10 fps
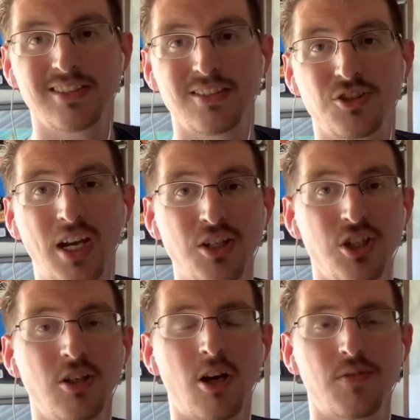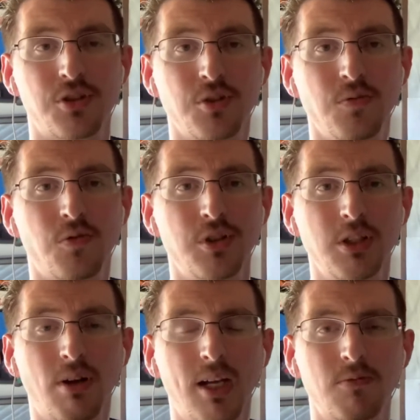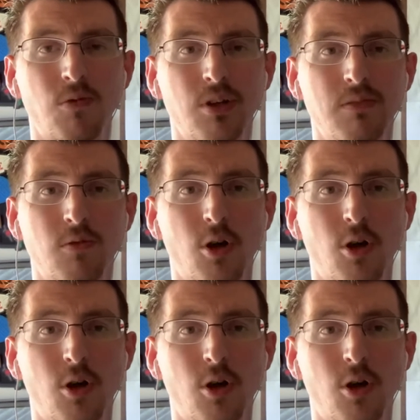Changing off a 240 grain 44